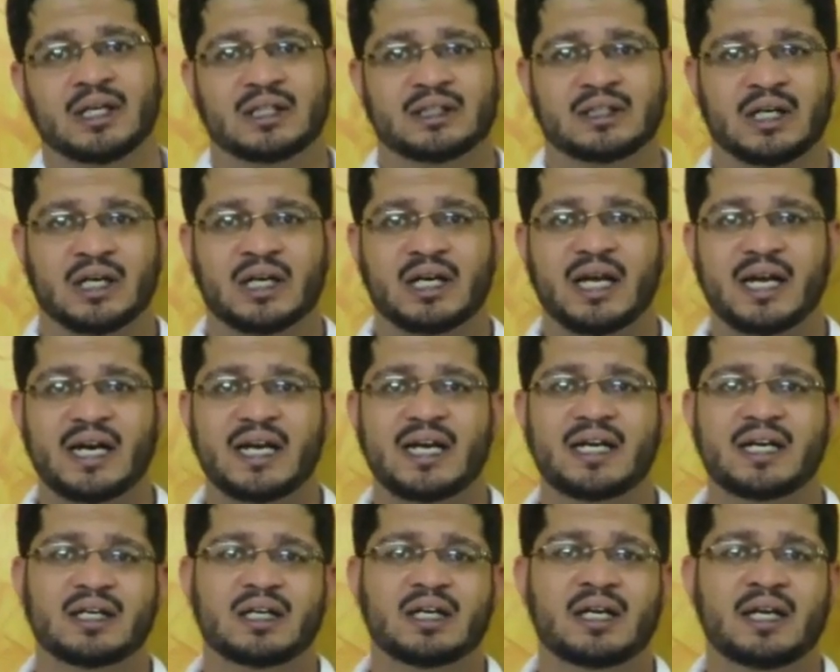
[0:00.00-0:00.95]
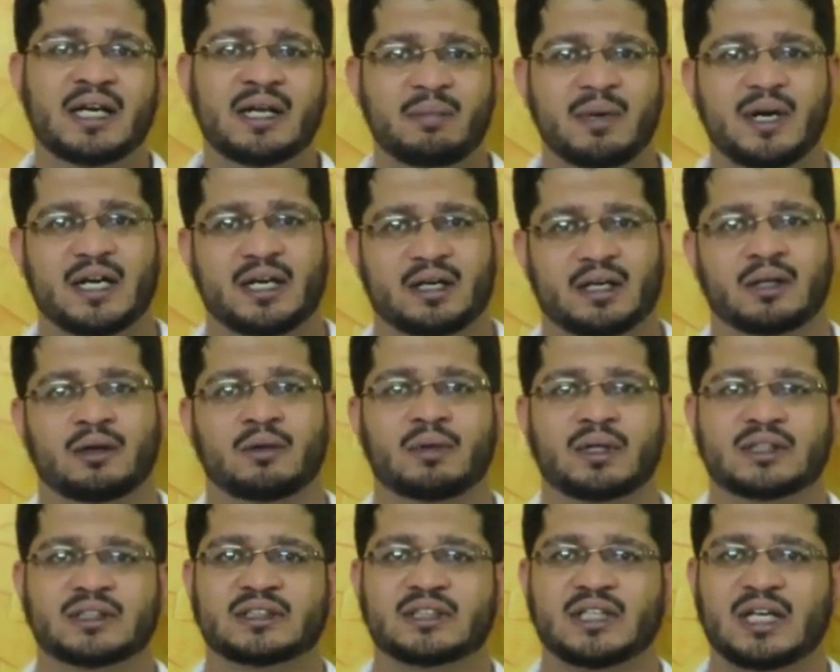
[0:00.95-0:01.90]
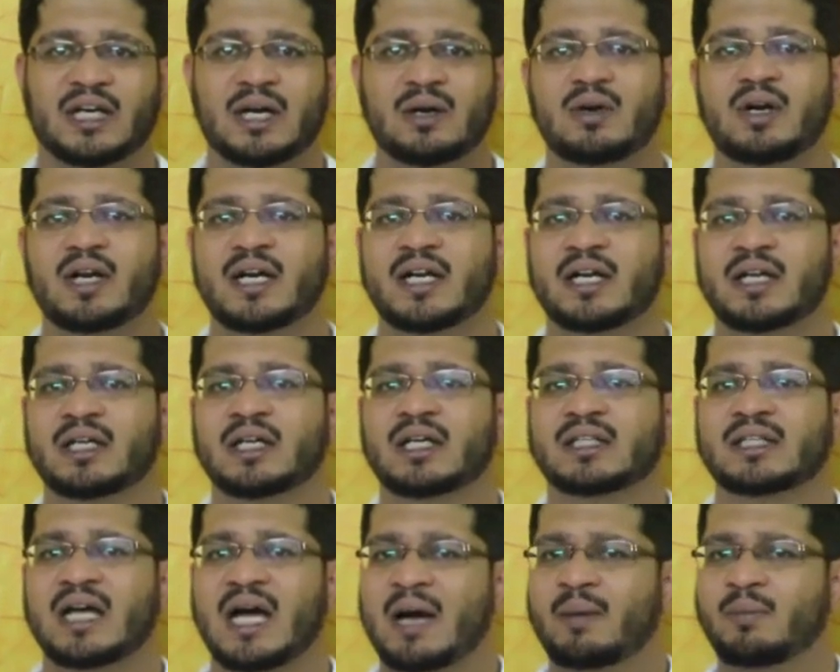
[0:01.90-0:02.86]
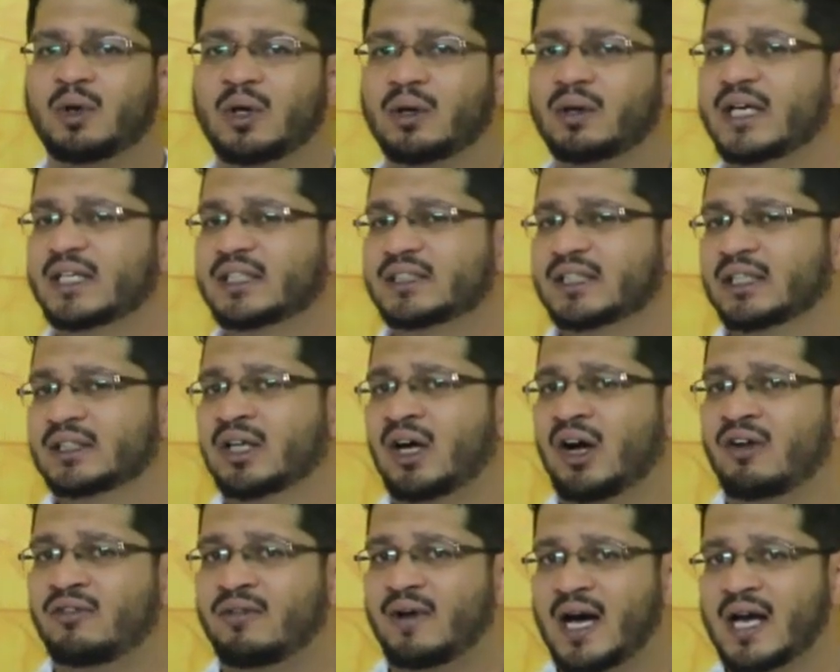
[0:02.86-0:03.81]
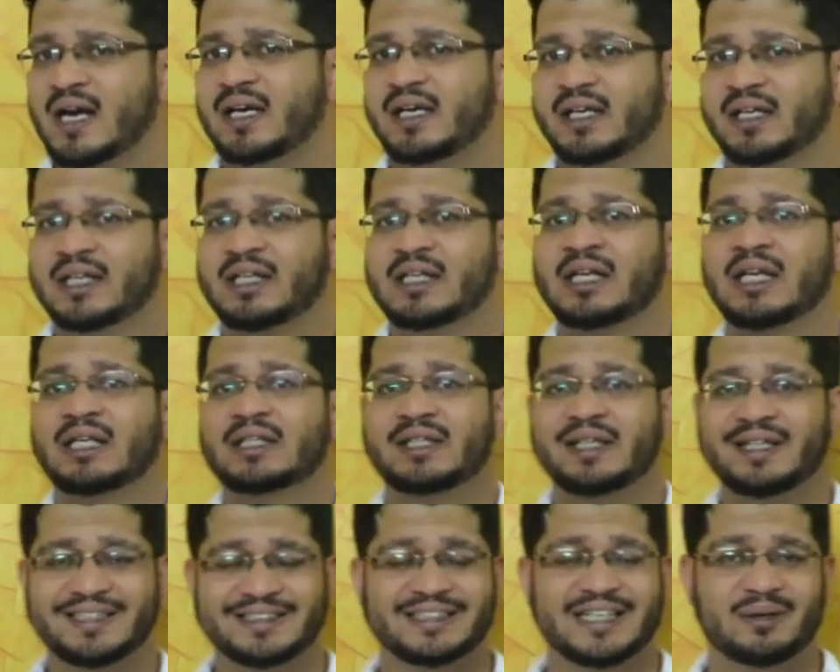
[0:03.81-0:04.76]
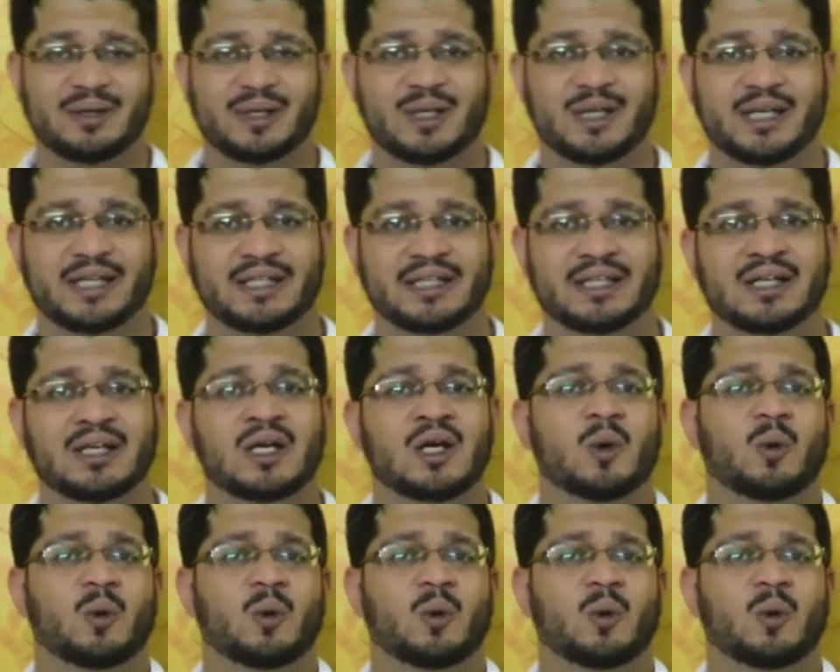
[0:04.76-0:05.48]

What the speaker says: the great debate which surrounded the abrogation of Article 370